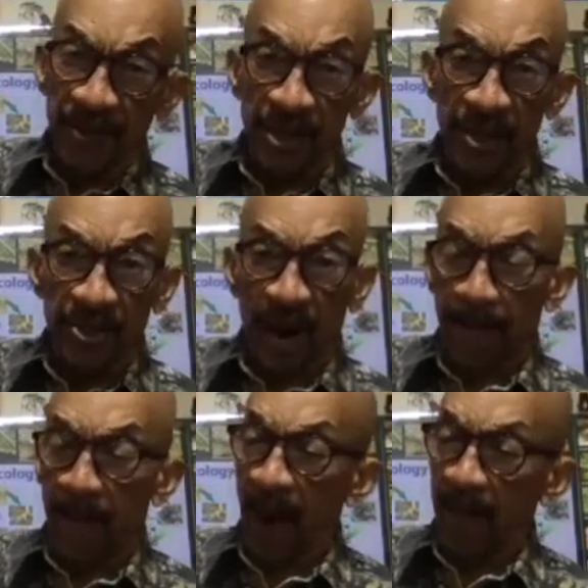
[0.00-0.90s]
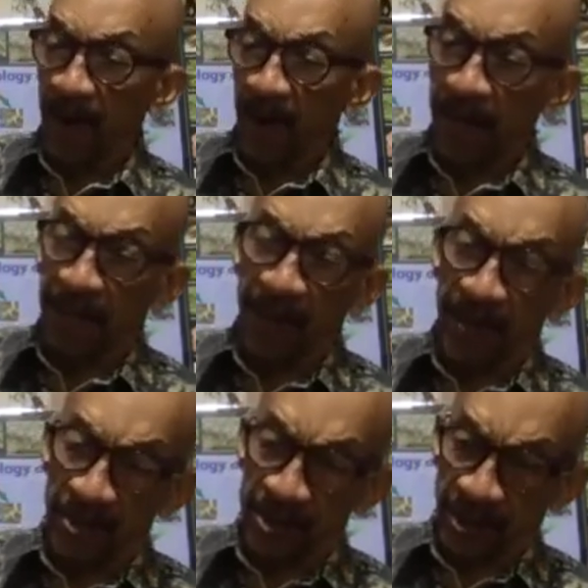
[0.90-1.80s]
is our primary
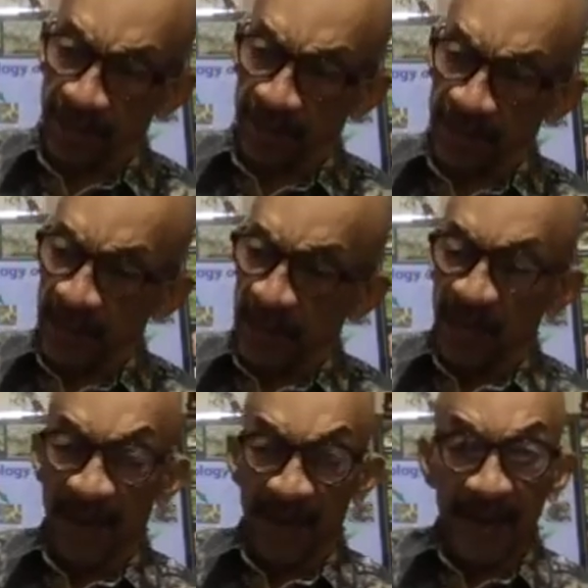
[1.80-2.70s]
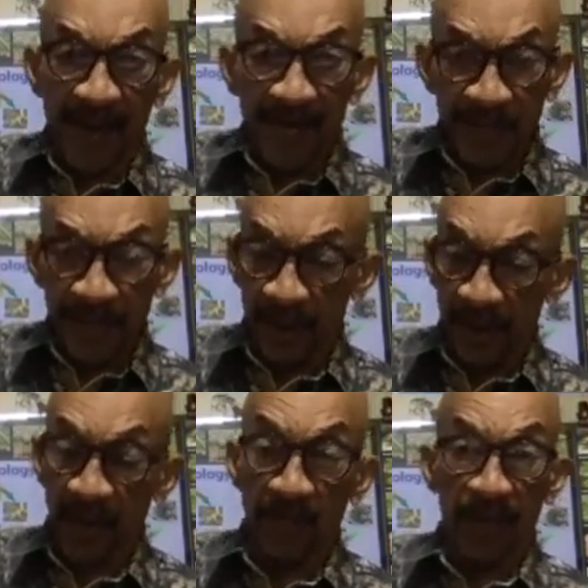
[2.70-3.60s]
producer. Kind of nasty
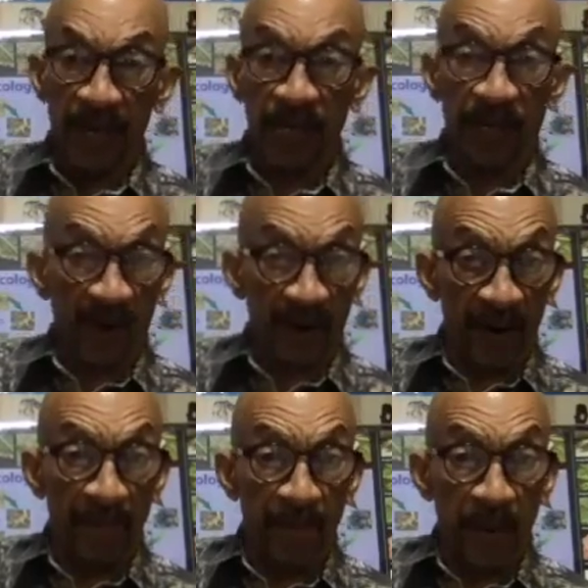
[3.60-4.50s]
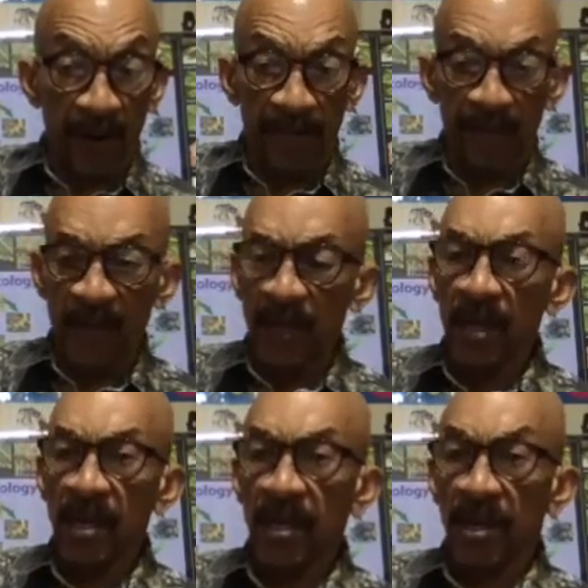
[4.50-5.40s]
looking, but it's very important.
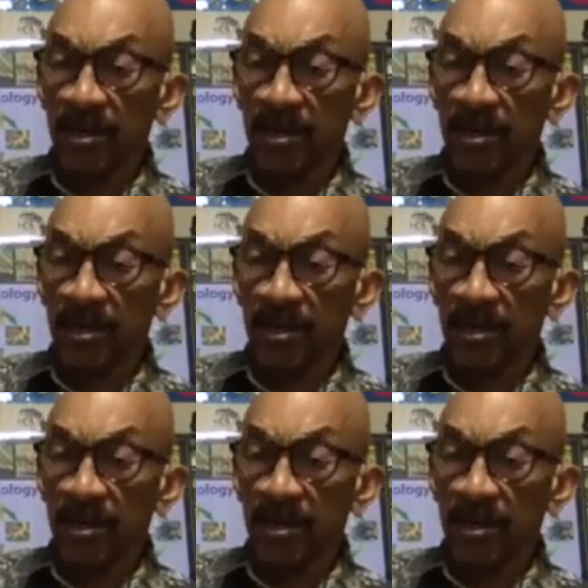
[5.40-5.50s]
It is